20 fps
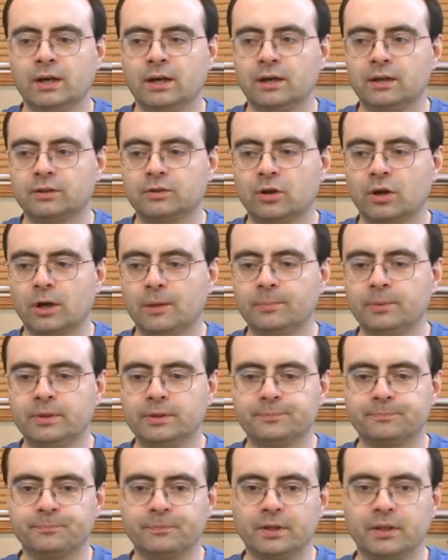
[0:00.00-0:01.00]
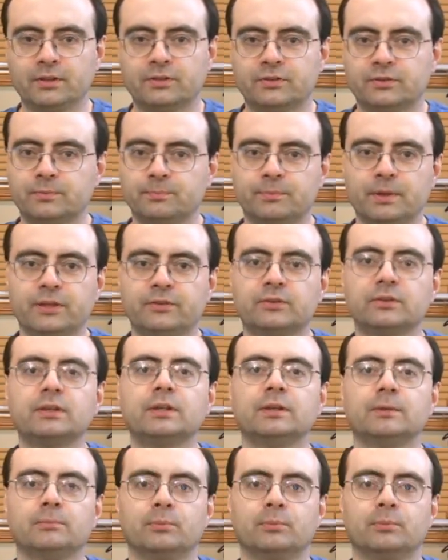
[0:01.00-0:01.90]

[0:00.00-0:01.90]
Uh, comping, it's basically an